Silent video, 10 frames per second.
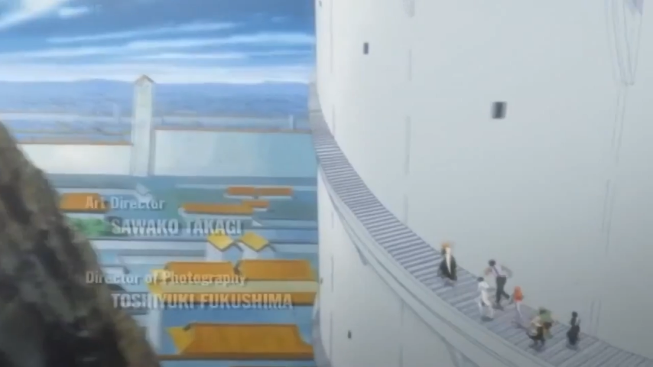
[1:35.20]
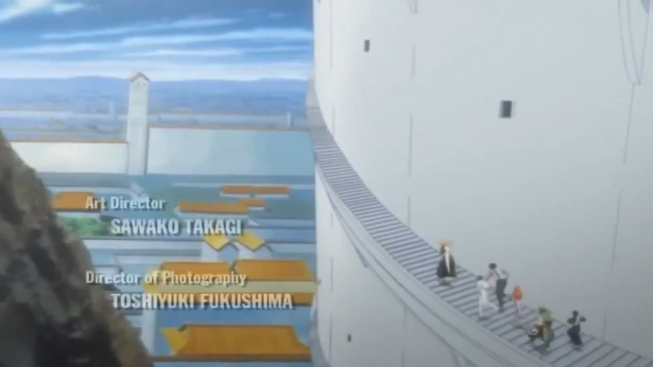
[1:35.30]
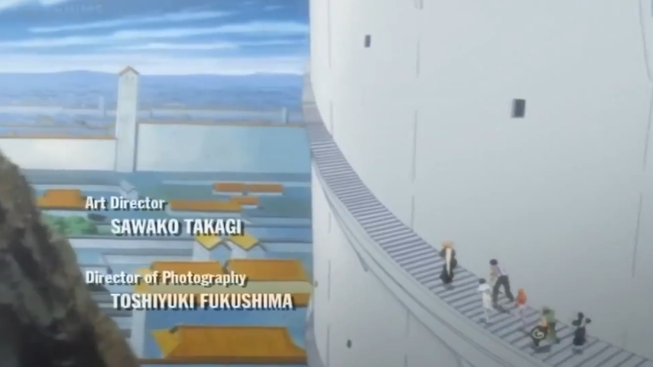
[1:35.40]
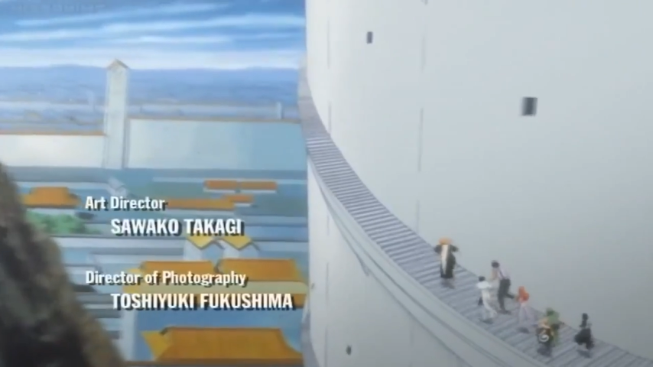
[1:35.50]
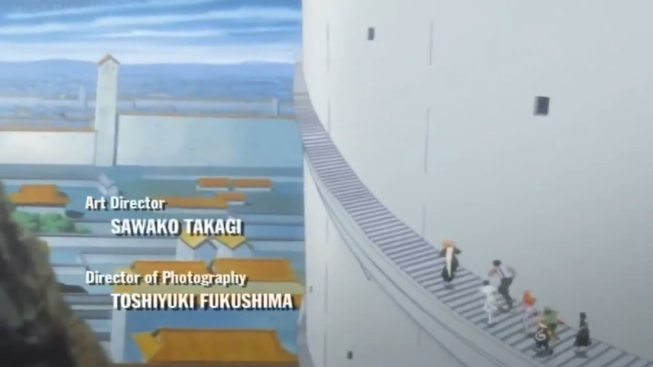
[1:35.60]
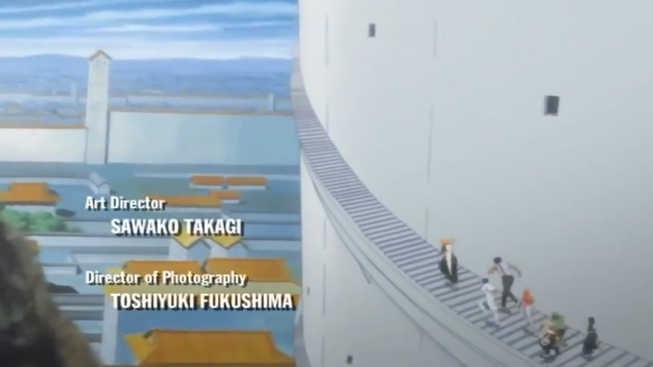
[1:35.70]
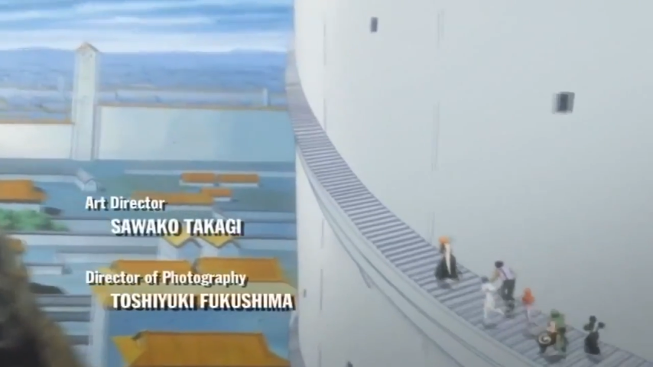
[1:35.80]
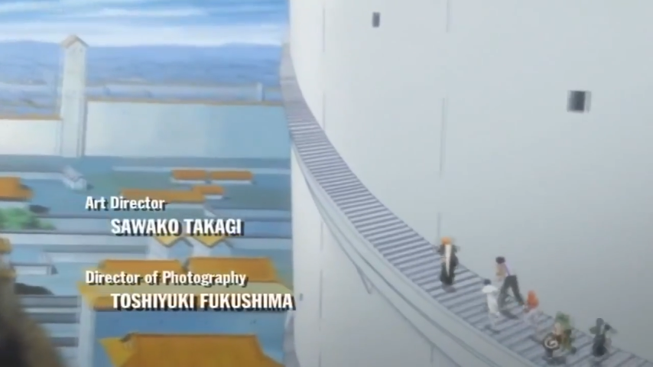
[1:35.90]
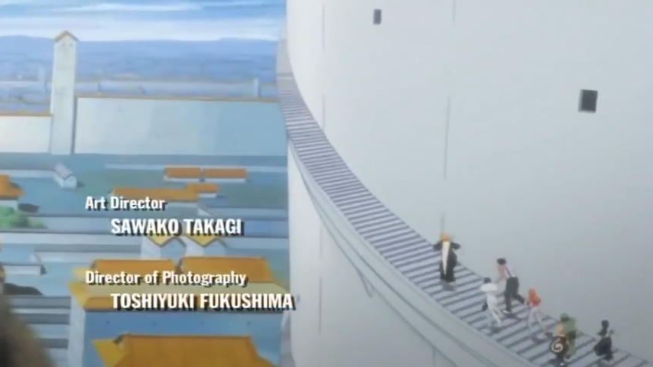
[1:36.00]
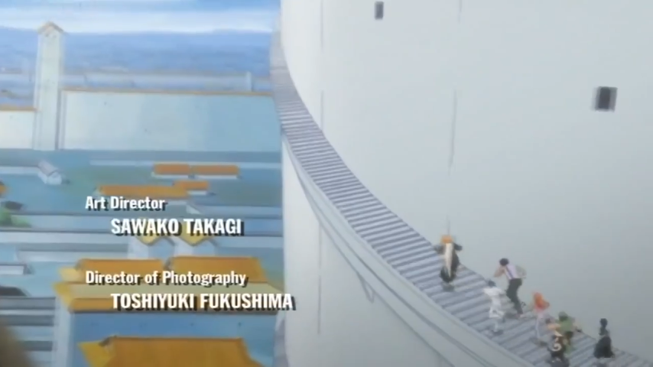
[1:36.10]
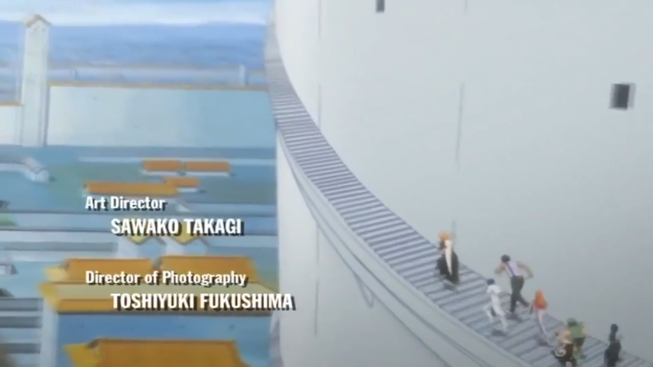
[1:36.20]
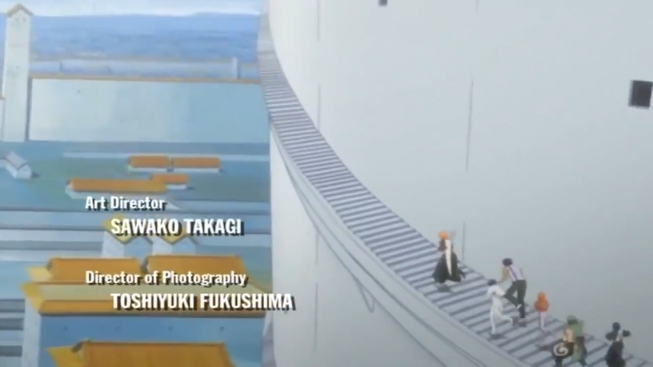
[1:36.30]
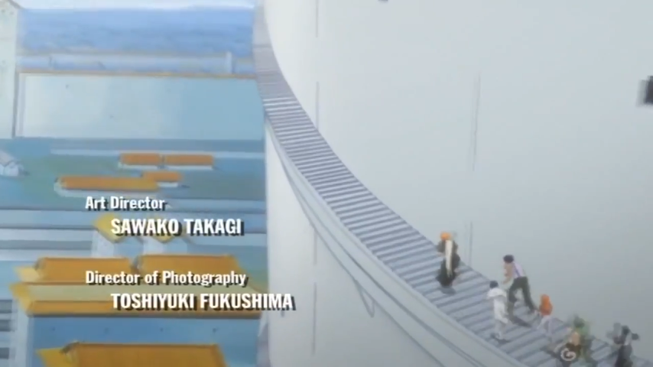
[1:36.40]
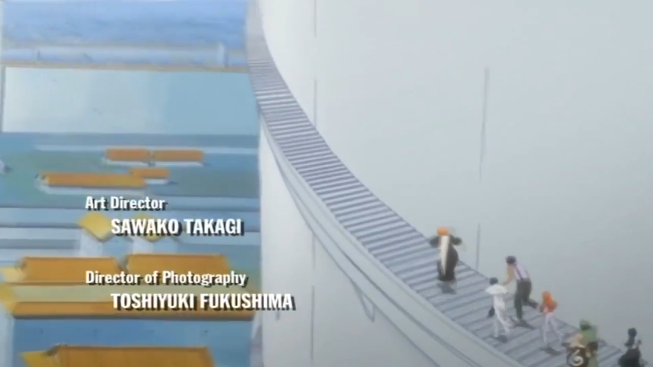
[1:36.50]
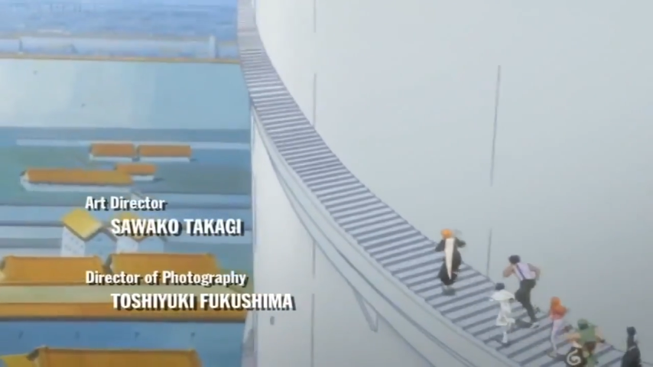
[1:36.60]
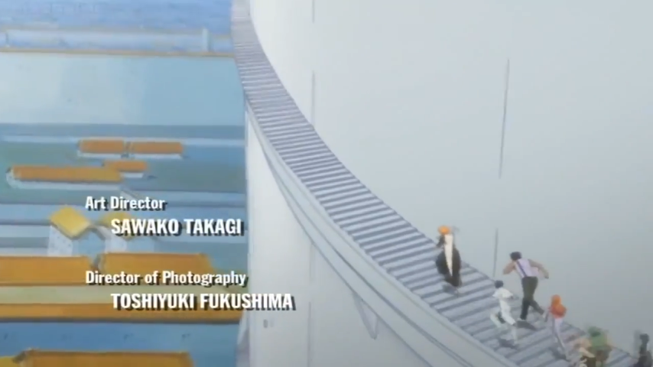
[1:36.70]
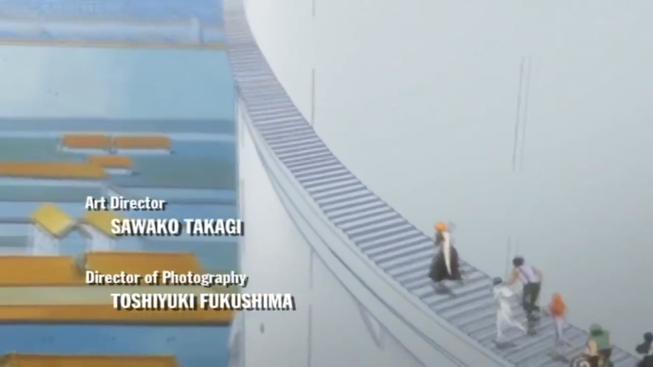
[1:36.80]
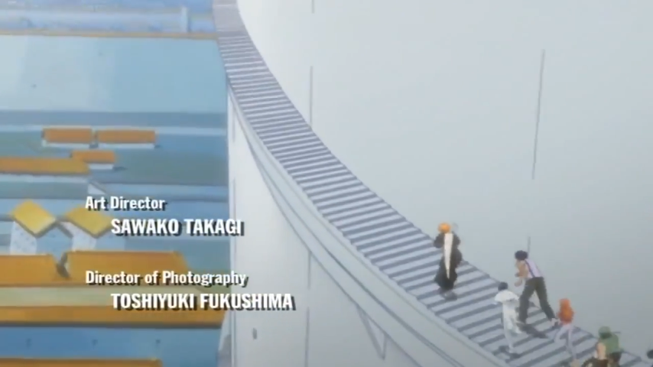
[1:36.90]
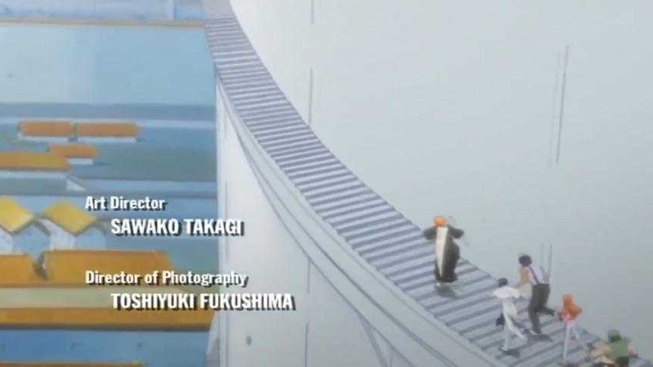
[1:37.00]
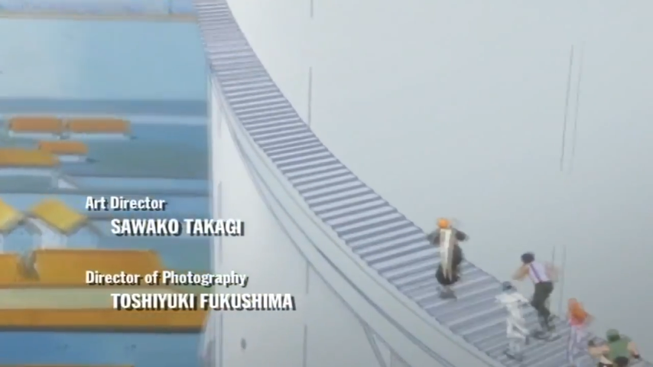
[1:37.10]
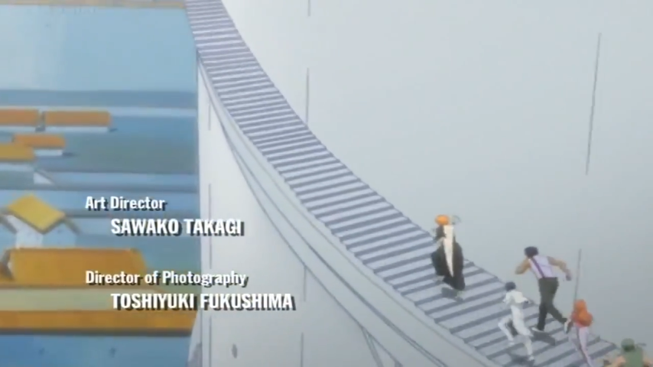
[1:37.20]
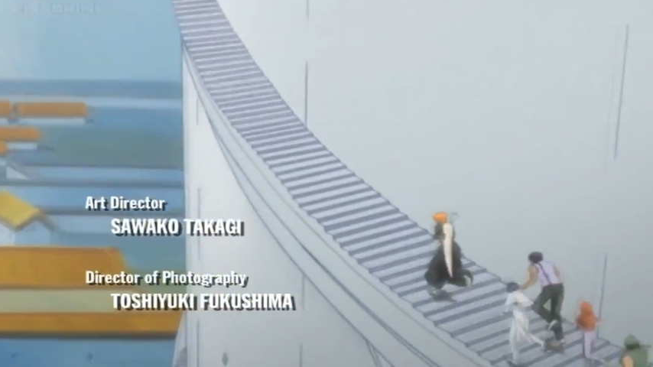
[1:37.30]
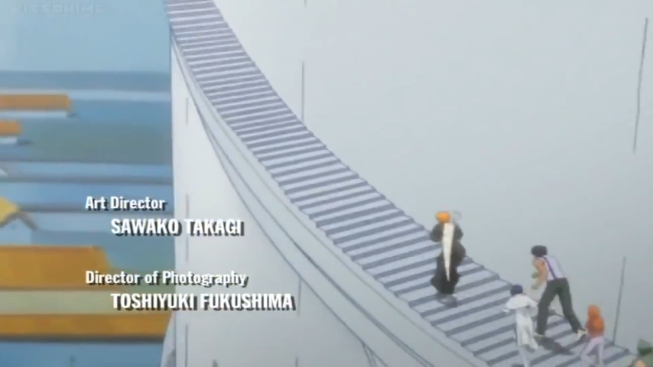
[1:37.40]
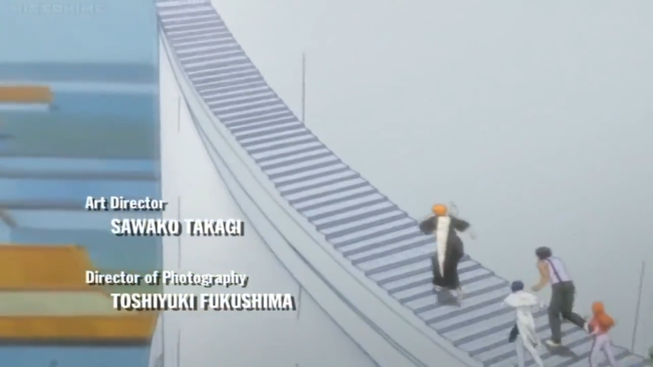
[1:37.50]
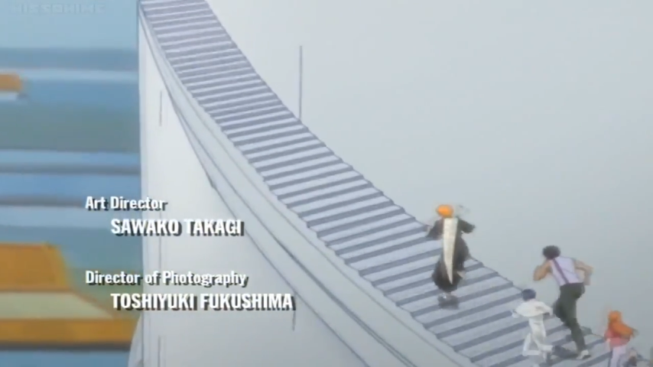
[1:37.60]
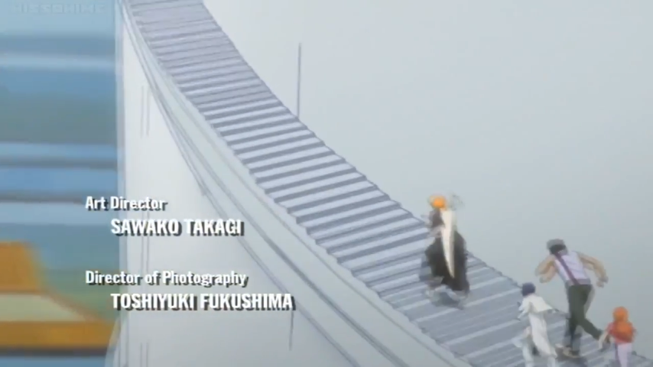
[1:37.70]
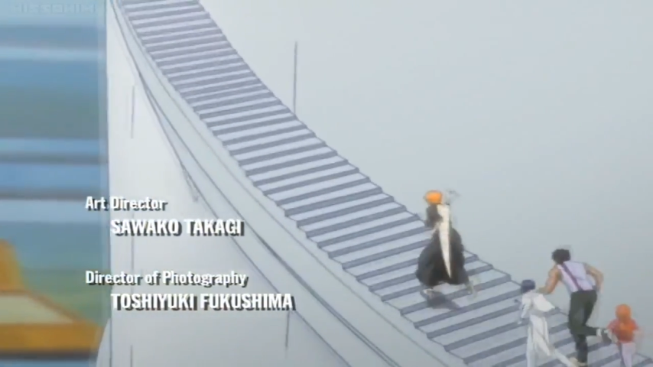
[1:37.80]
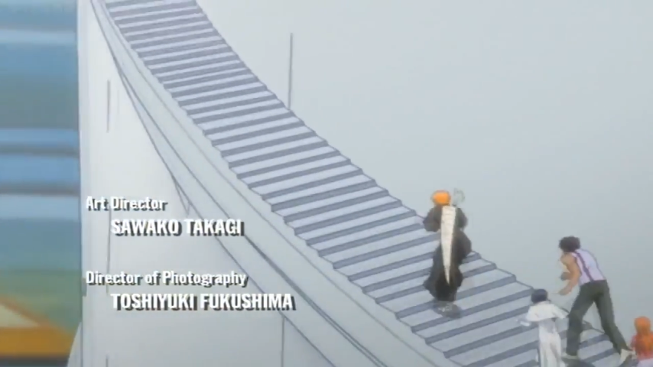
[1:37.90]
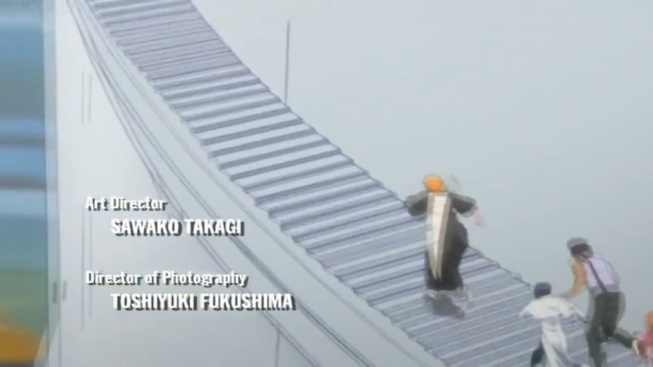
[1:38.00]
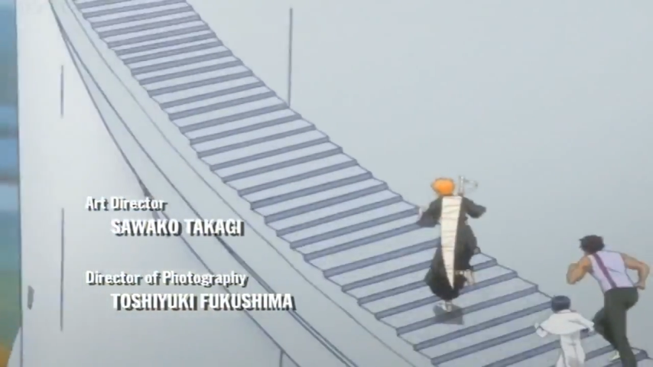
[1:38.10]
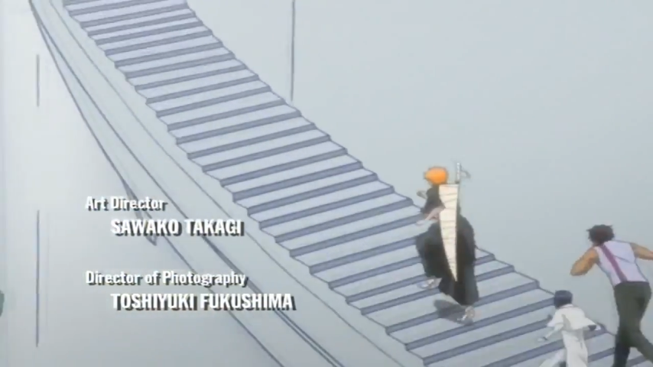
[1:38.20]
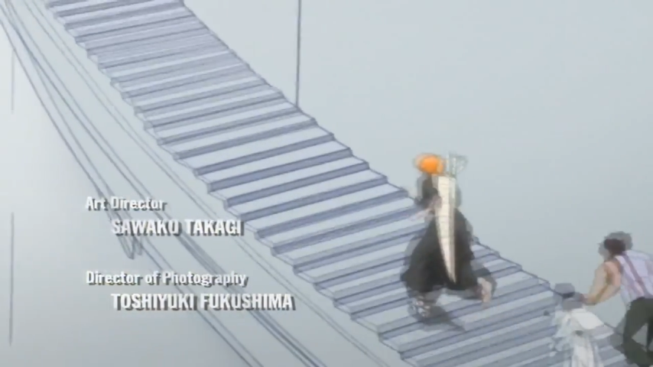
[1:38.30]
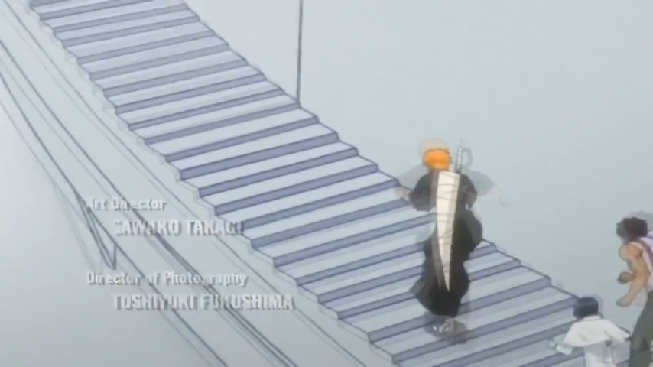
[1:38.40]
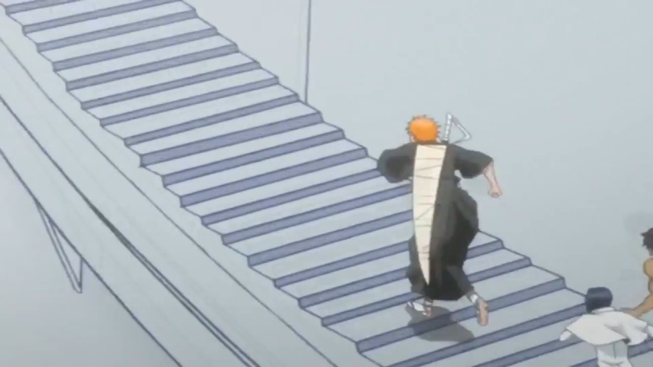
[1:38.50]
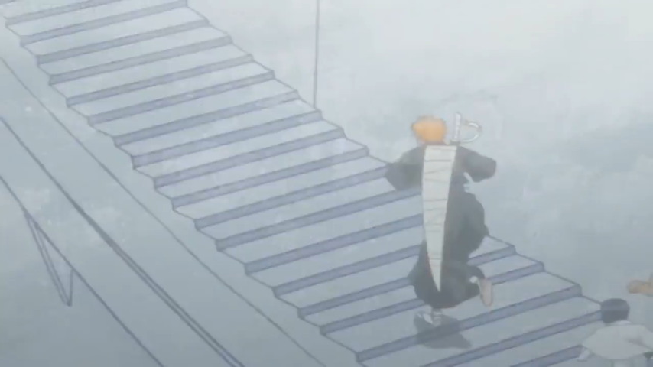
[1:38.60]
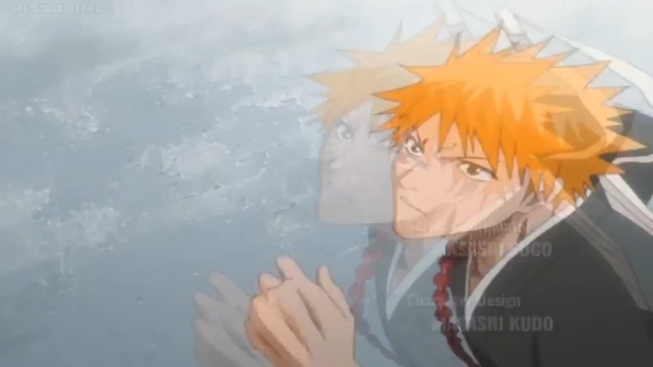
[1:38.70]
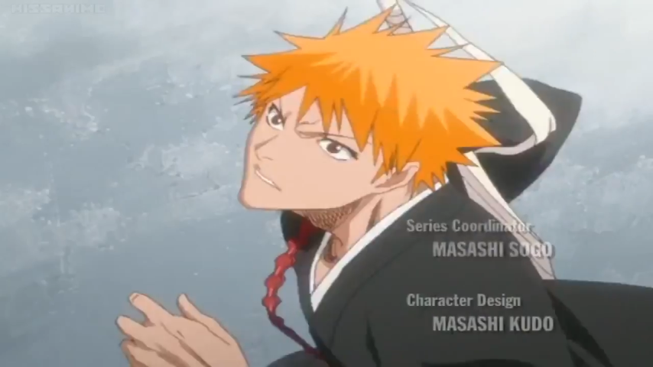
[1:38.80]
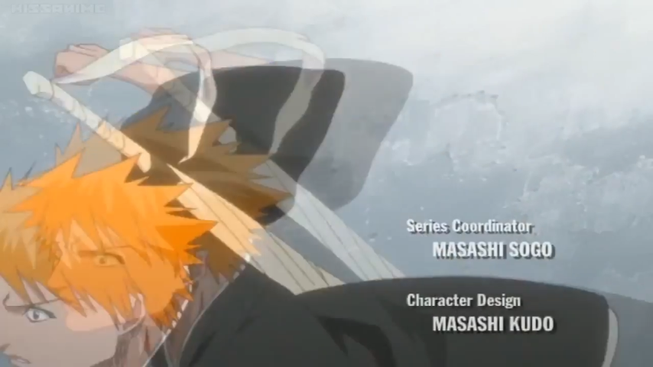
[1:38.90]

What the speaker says: (no speaker visible)